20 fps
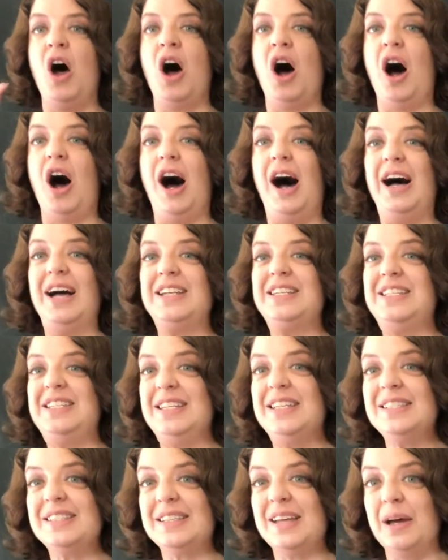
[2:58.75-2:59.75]

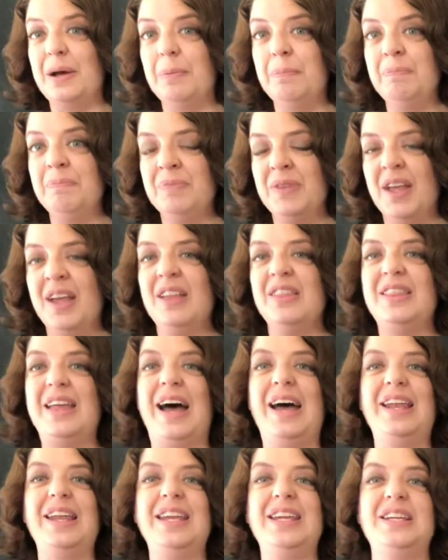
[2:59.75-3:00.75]
Audism,
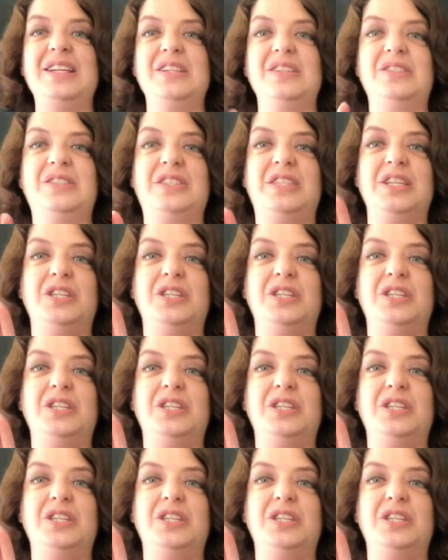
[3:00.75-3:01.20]
that is the